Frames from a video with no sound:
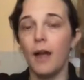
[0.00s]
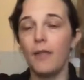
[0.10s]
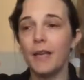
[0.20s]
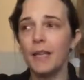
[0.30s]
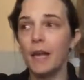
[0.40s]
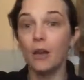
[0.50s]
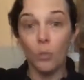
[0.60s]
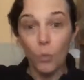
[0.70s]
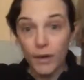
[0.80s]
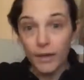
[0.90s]
And
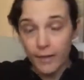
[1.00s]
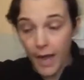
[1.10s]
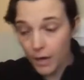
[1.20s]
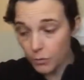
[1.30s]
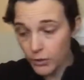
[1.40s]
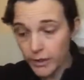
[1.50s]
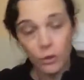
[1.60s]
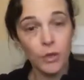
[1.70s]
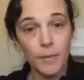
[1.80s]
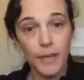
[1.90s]
with that, I'm also
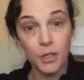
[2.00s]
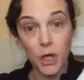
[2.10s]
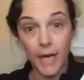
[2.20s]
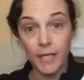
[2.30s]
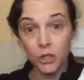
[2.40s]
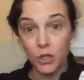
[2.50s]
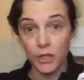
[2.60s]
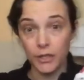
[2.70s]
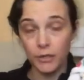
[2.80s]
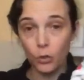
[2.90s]
talking about
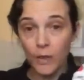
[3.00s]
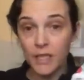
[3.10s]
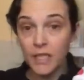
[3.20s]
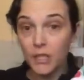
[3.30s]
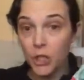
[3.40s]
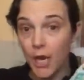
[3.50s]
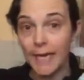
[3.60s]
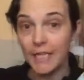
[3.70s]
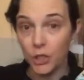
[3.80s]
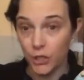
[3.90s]
changes, 20
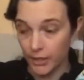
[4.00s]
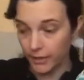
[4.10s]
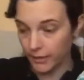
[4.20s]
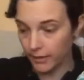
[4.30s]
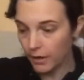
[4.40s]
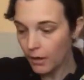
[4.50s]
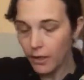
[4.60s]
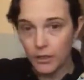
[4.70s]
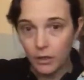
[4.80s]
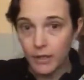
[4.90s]
changes.
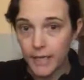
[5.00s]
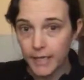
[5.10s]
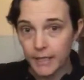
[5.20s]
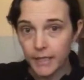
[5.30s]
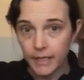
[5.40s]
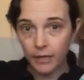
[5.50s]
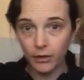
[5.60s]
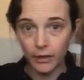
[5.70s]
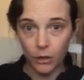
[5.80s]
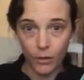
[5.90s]
It's not
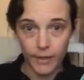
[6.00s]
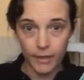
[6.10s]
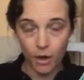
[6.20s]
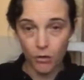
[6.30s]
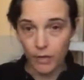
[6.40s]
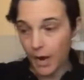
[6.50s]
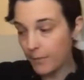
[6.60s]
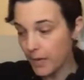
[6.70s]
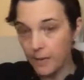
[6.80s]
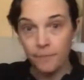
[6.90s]
necessarily always the whole
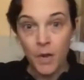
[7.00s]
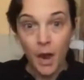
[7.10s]
nappy.